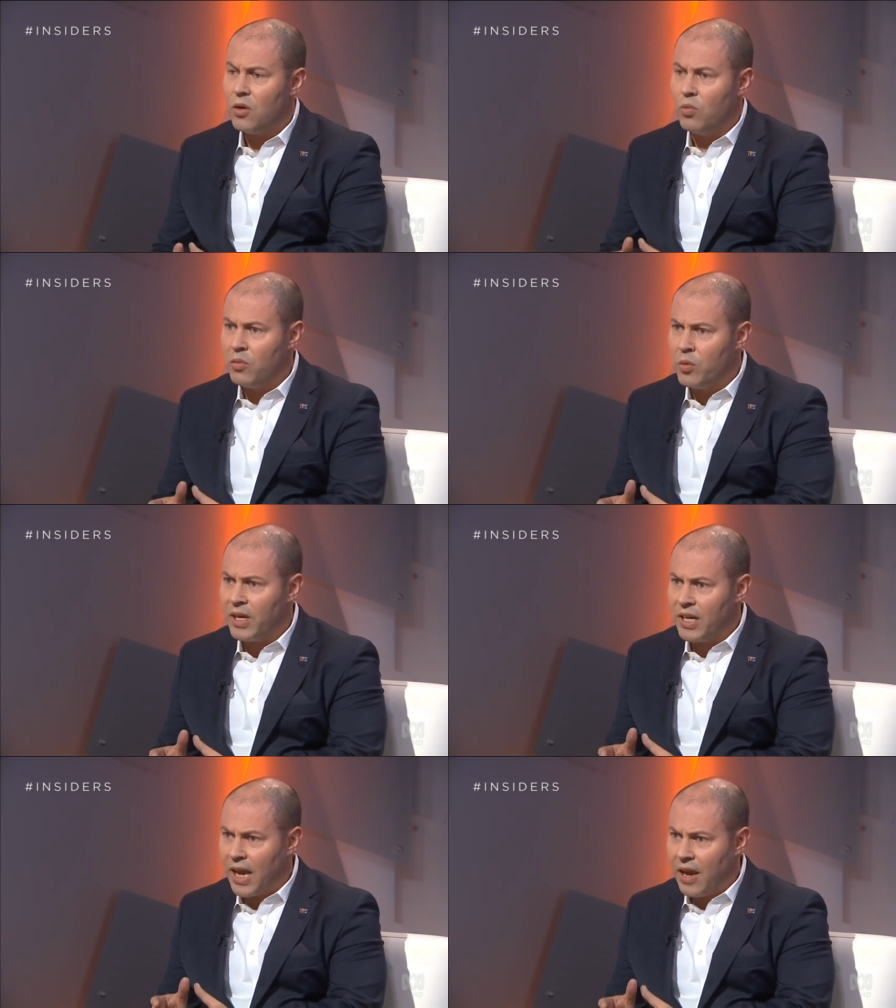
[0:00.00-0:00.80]
We will
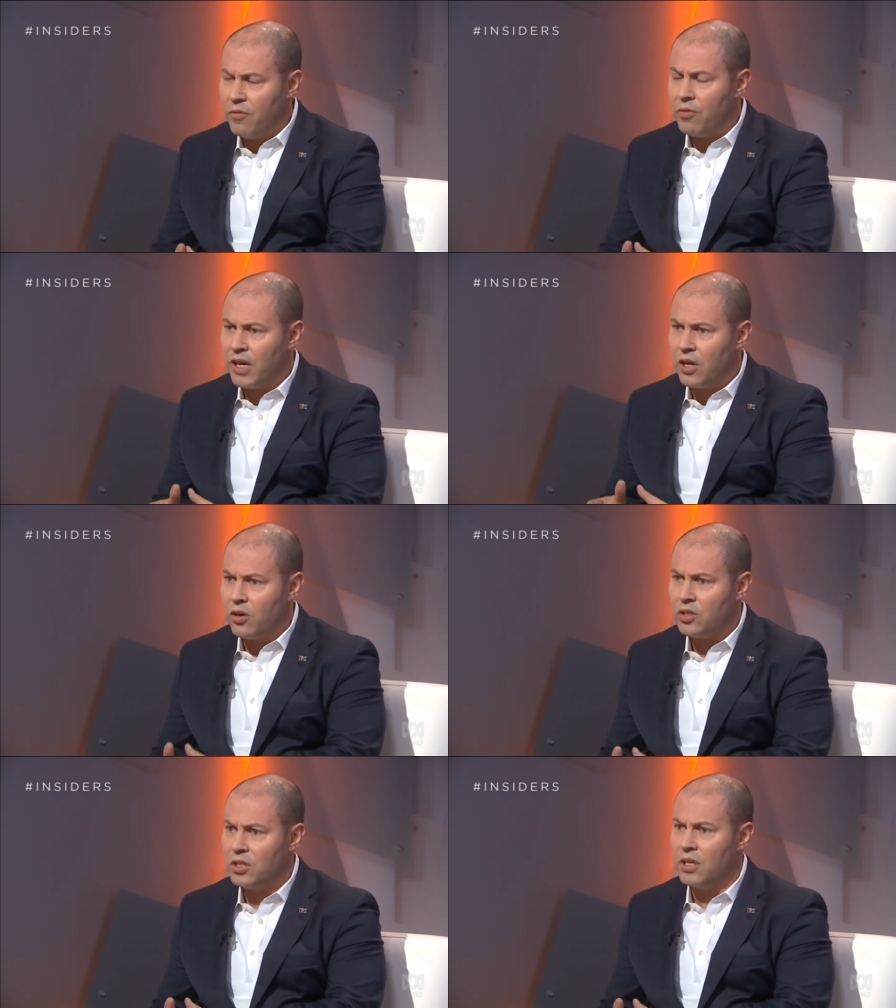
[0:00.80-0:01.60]
meet every
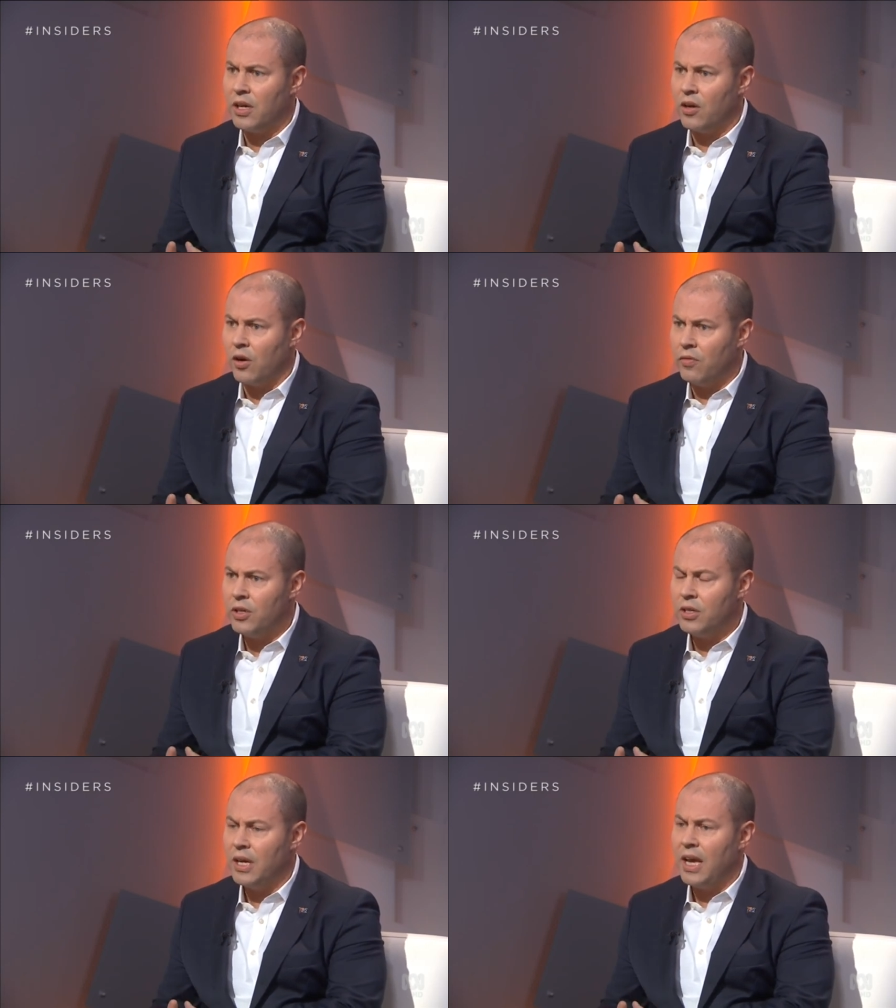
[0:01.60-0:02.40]
cost of
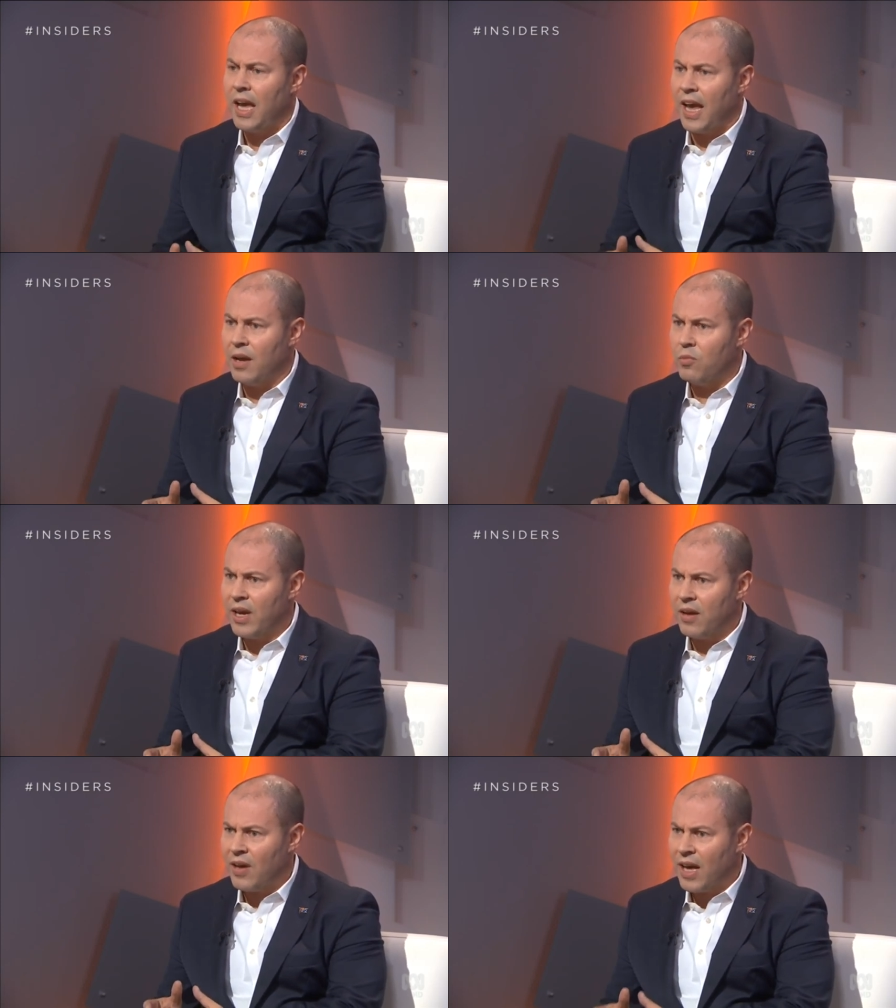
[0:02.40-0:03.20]
it, and
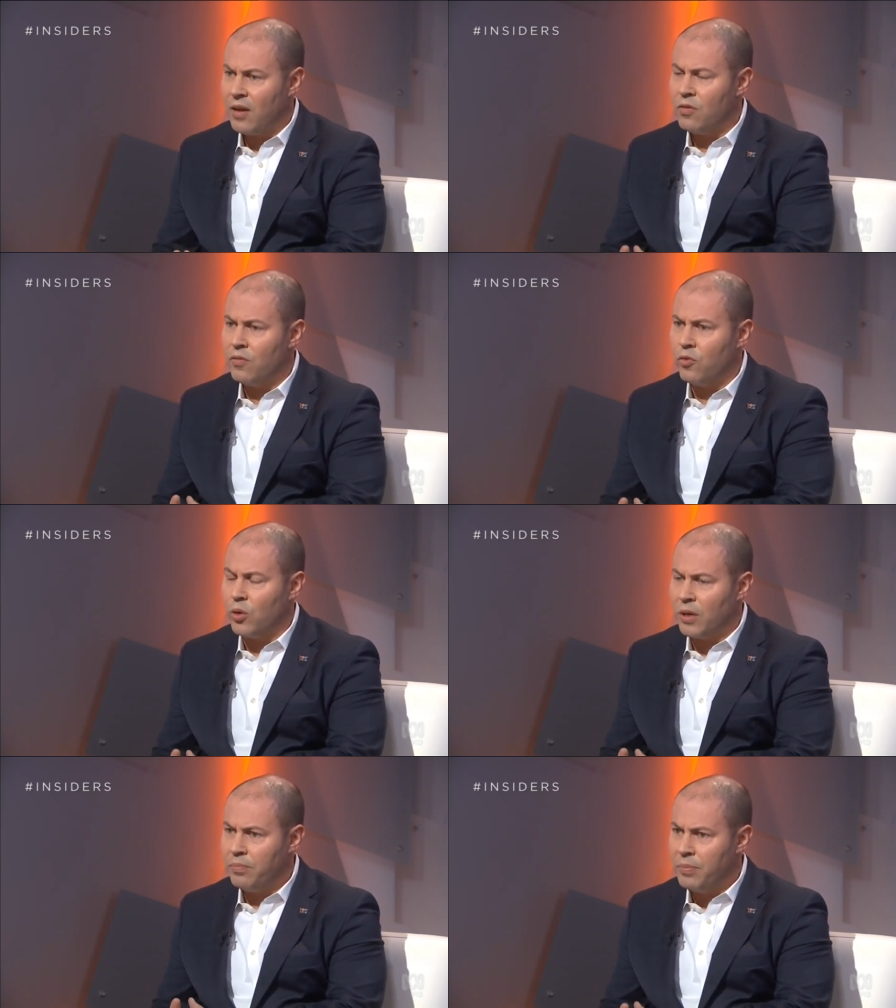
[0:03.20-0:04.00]
we have
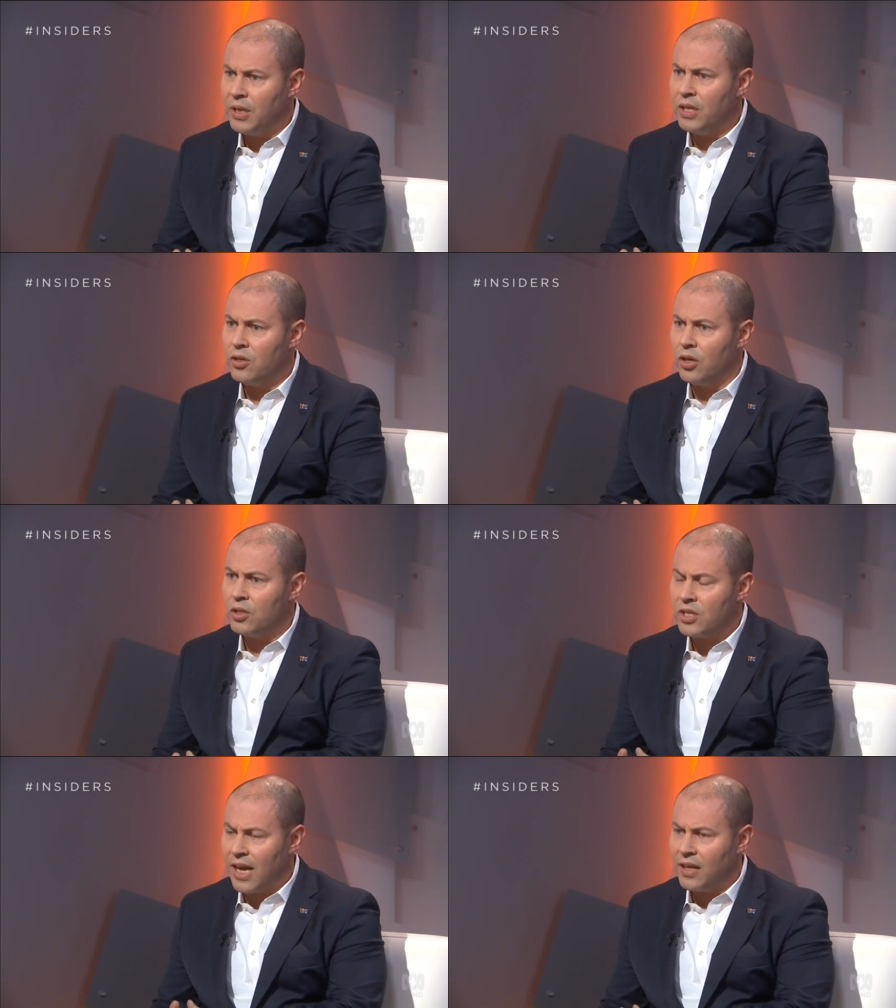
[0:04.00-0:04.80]
$140 billion
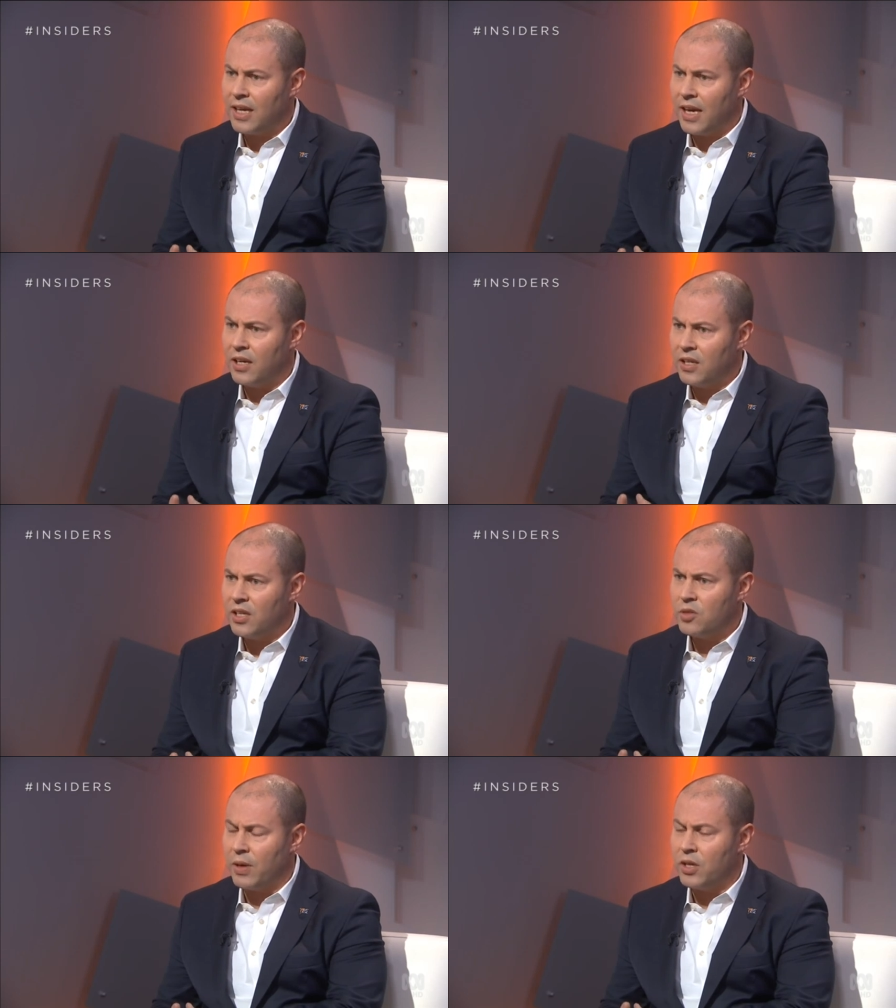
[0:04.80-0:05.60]
allocated in
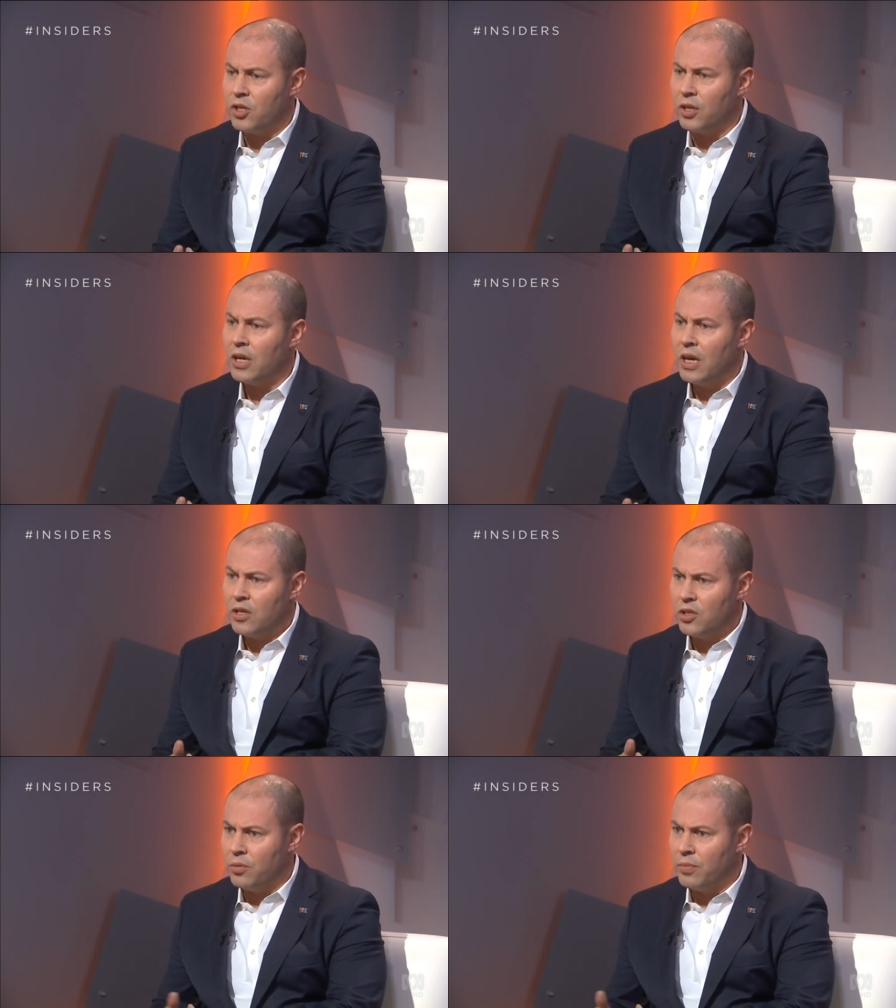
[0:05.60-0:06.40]
this budget
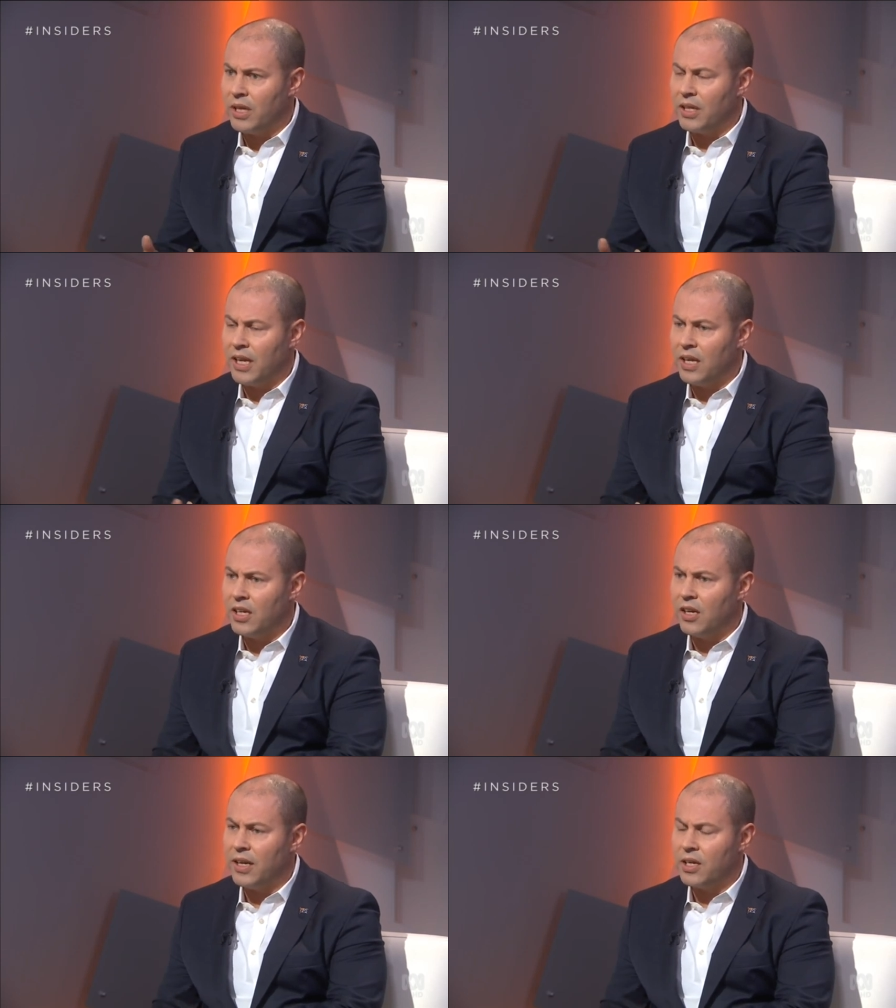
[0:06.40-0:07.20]
to meet the
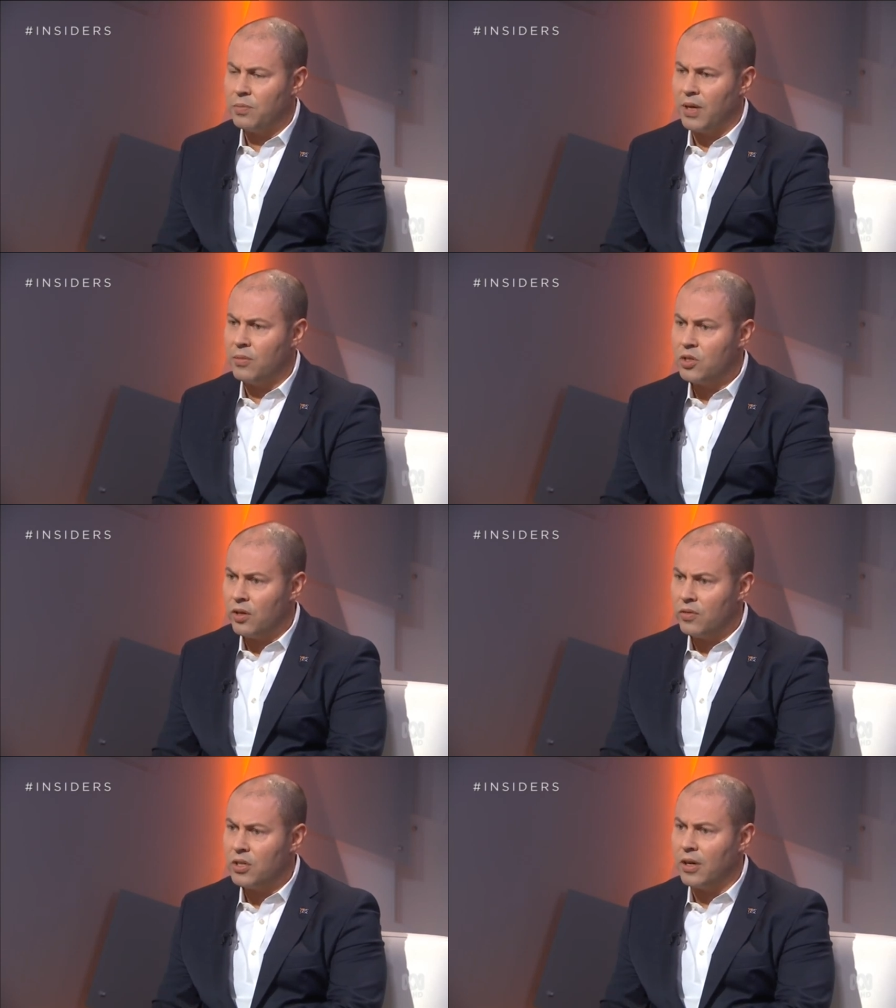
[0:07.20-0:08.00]
NDIS payments
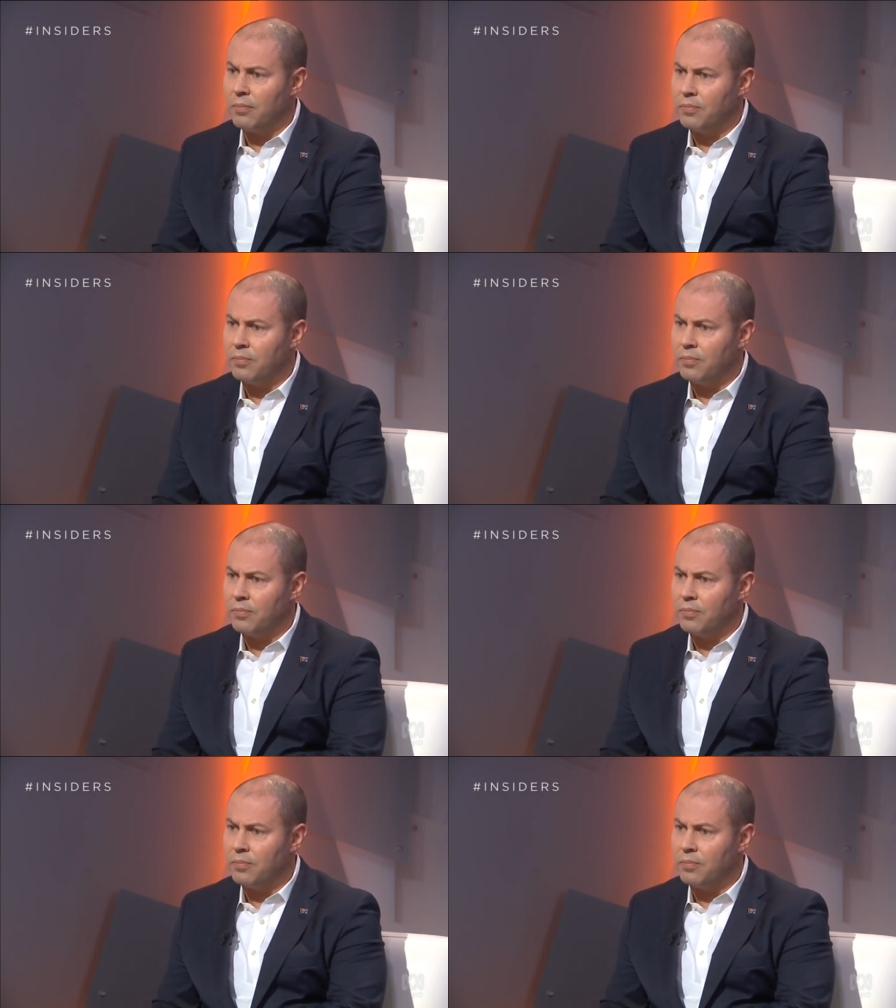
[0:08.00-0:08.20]
over time.